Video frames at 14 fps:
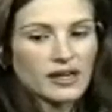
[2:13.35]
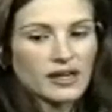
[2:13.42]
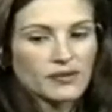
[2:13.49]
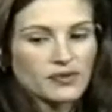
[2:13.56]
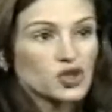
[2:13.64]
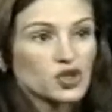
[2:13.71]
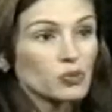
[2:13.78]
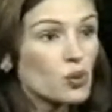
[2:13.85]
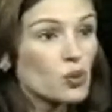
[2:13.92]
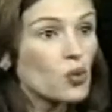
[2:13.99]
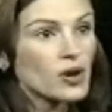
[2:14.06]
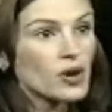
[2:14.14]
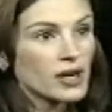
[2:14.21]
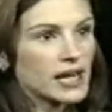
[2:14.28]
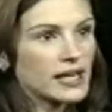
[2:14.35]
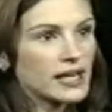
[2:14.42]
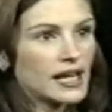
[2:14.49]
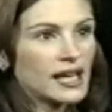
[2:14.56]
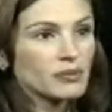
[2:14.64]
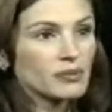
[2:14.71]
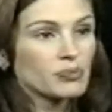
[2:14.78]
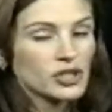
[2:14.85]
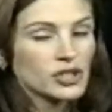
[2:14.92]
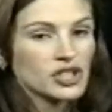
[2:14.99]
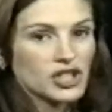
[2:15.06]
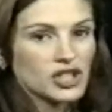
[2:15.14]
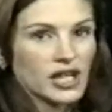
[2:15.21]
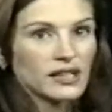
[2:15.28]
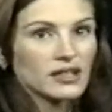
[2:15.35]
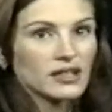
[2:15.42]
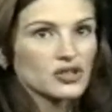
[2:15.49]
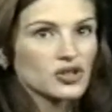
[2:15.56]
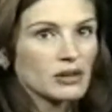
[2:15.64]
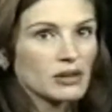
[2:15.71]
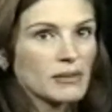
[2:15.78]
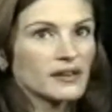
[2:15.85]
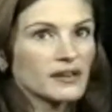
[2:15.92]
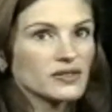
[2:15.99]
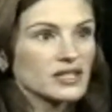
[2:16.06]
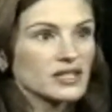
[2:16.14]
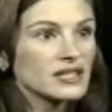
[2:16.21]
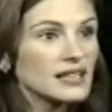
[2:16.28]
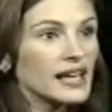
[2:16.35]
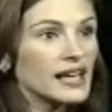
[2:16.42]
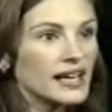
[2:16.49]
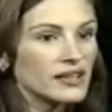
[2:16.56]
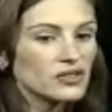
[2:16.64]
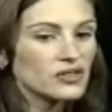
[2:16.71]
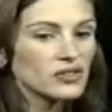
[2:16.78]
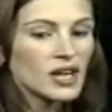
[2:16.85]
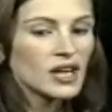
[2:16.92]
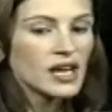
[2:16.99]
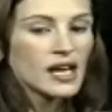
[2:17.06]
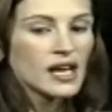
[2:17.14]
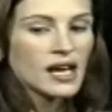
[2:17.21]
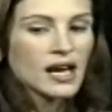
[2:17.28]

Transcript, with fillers: of support and had appreciated a certain amount of success,